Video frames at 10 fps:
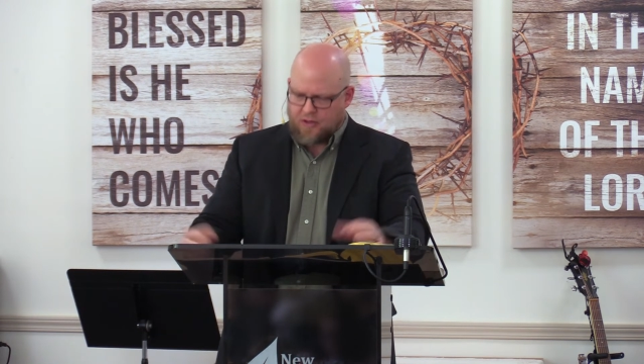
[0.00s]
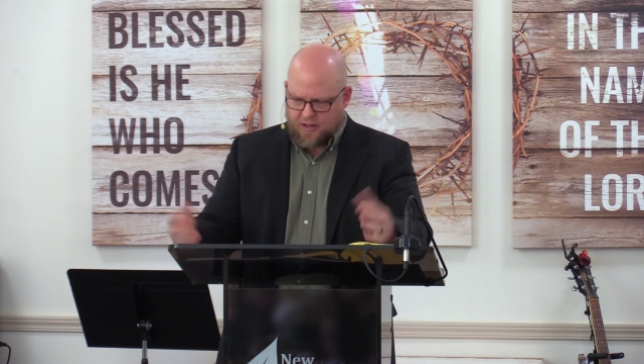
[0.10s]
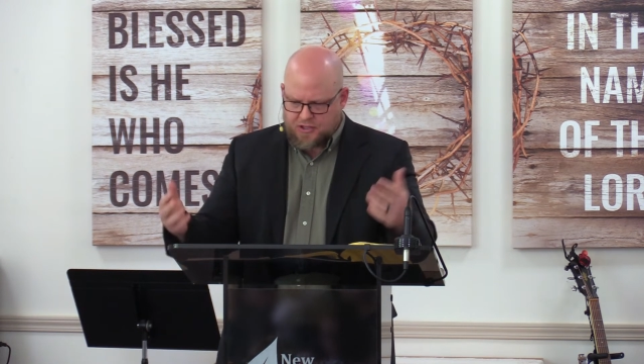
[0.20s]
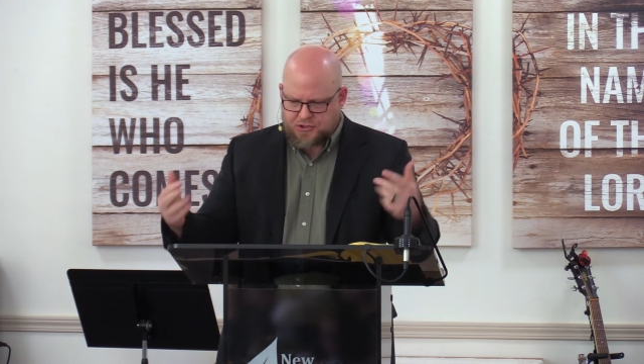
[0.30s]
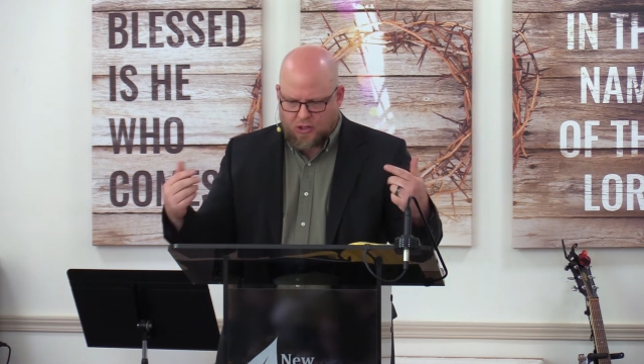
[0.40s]

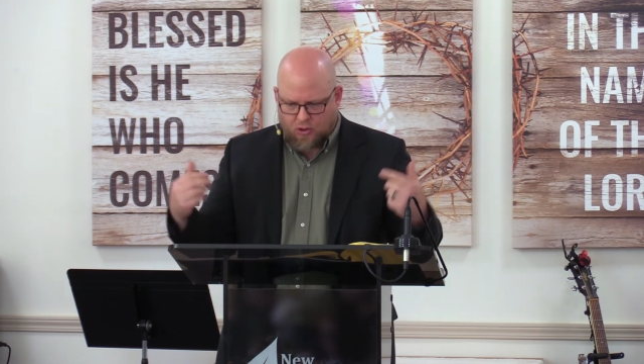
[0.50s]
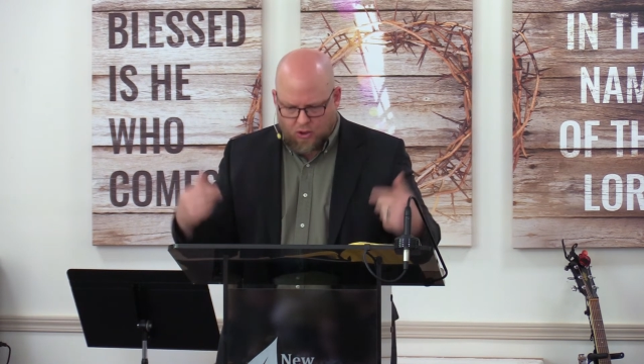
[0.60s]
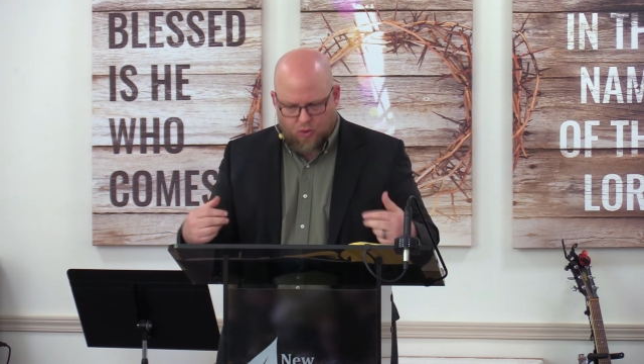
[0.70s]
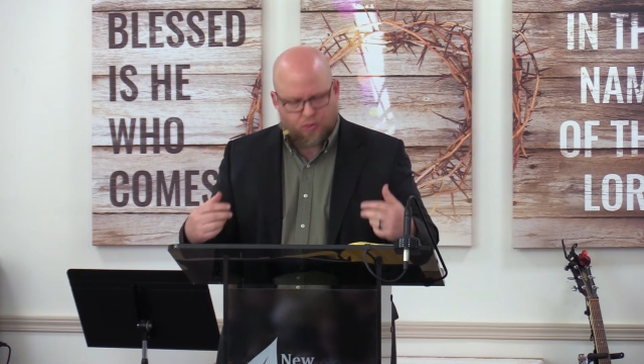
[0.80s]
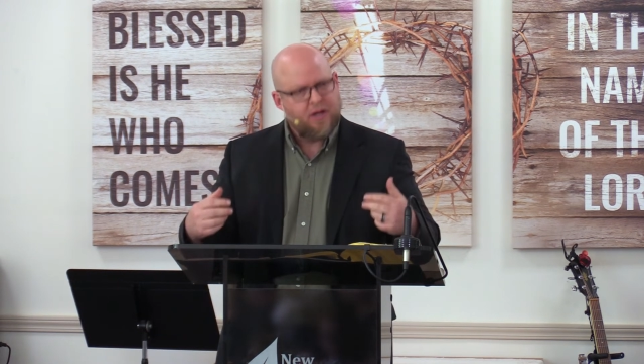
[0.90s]
against
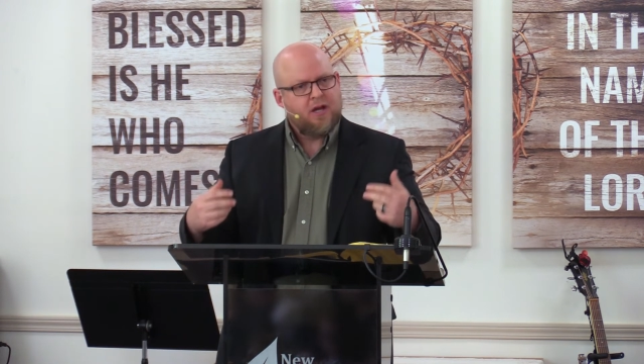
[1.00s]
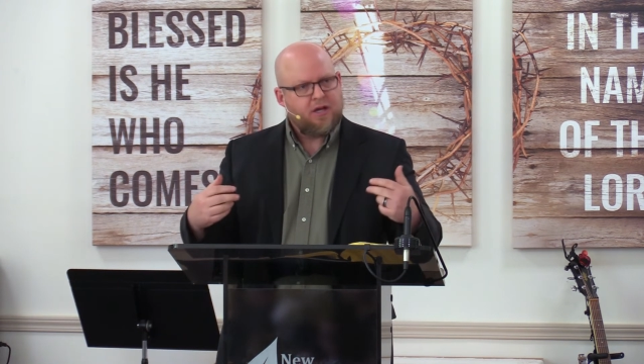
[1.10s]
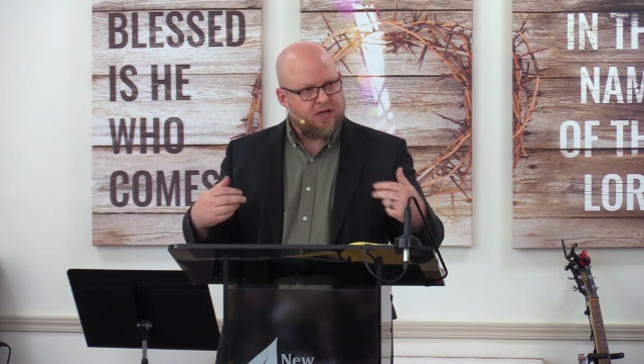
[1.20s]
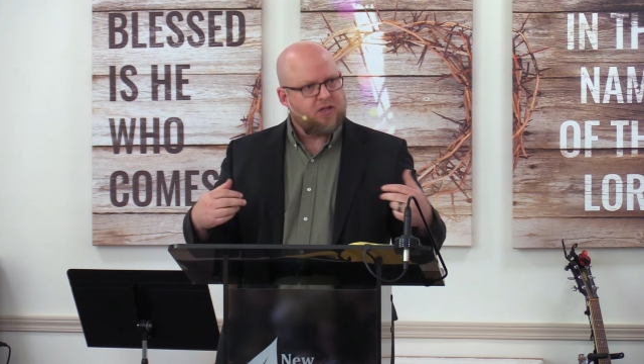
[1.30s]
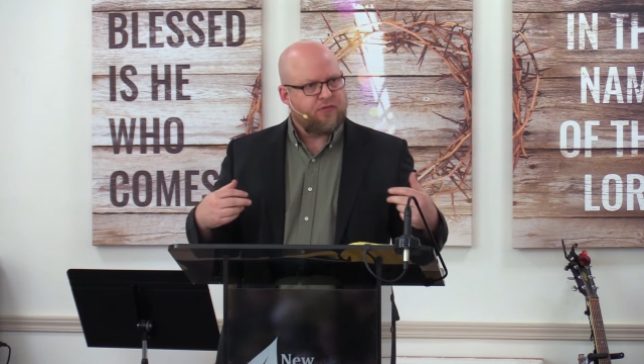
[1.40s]
our own
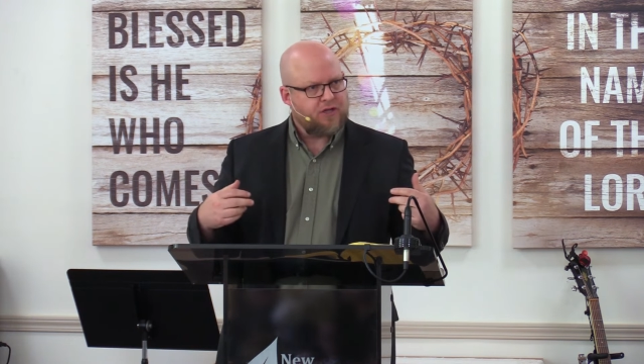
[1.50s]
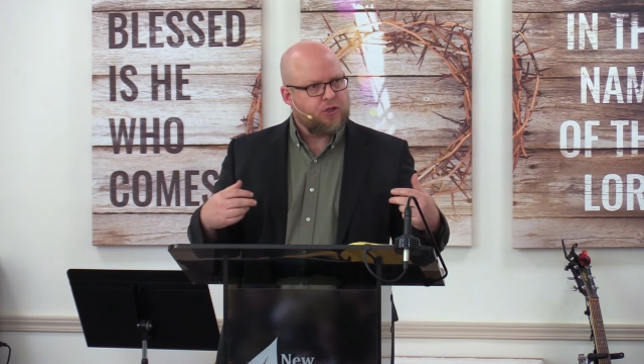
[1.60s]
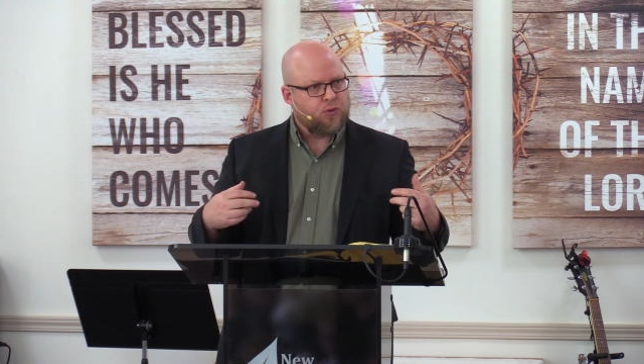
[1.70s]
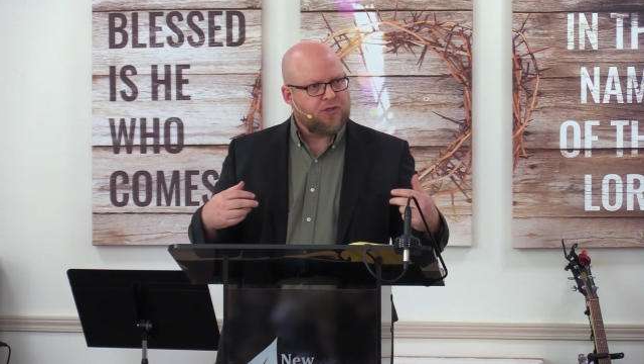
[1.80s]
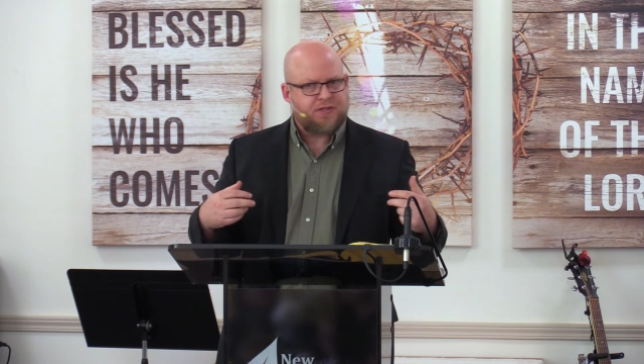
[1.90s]

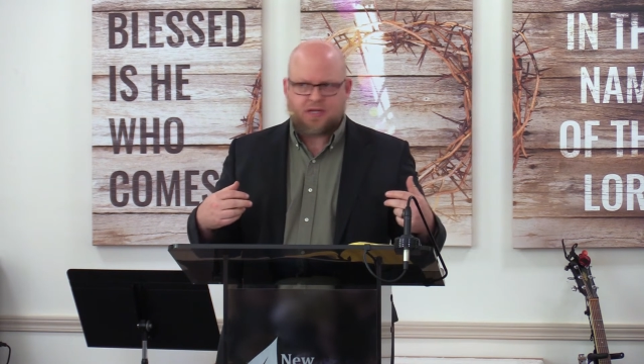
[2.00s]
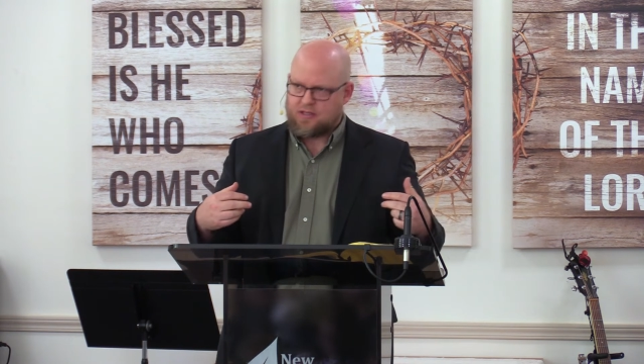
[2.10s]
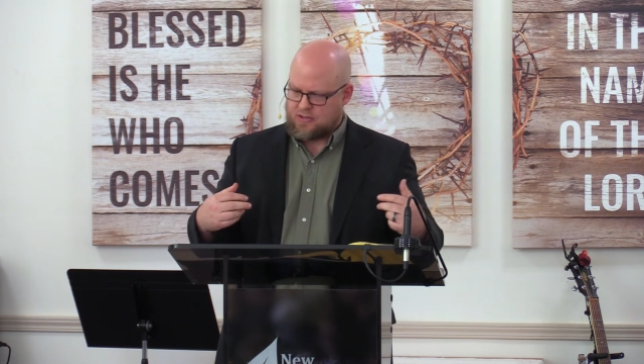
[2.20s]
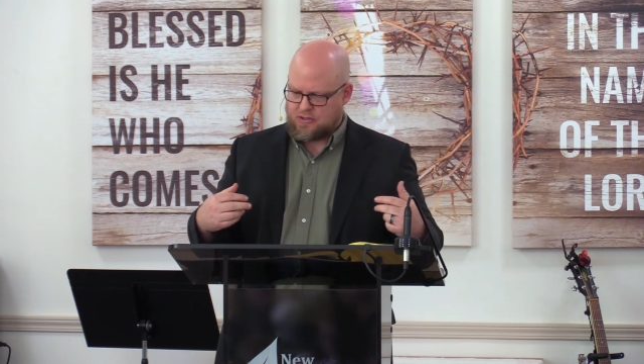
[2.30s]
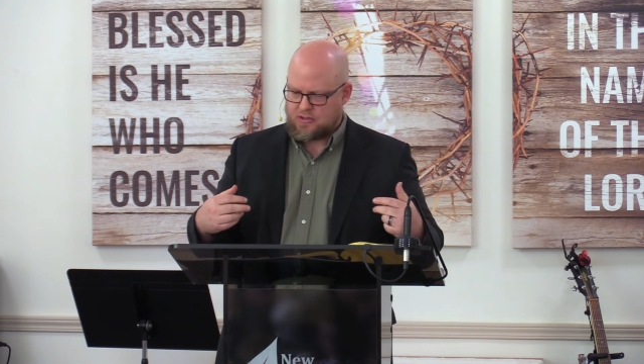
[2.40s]
individual
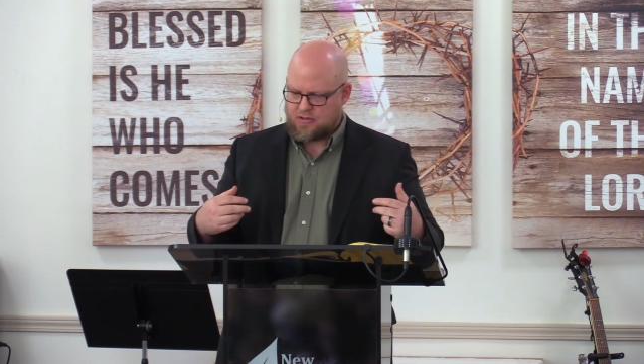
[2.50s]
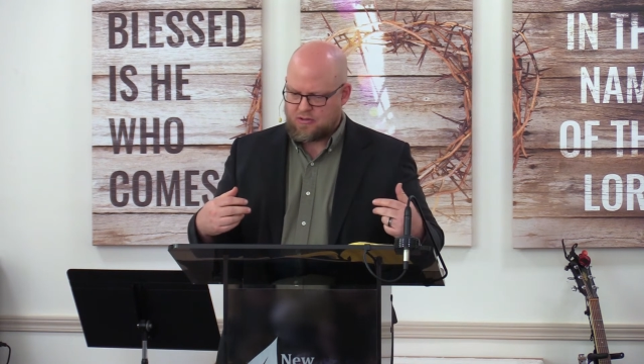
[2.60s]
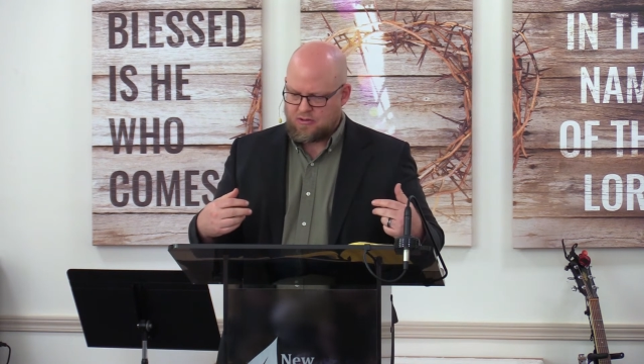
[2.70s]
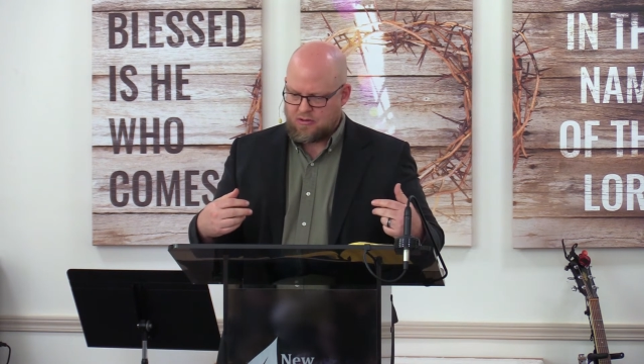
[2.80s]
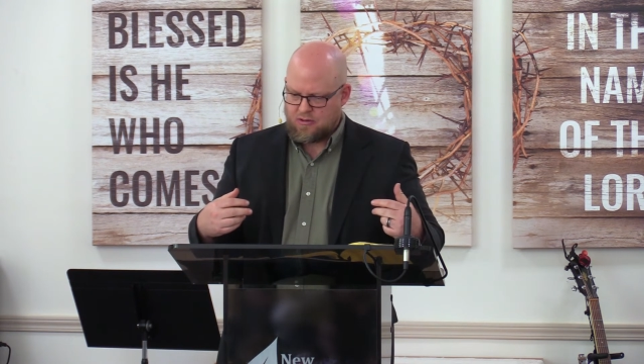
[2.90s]
sins.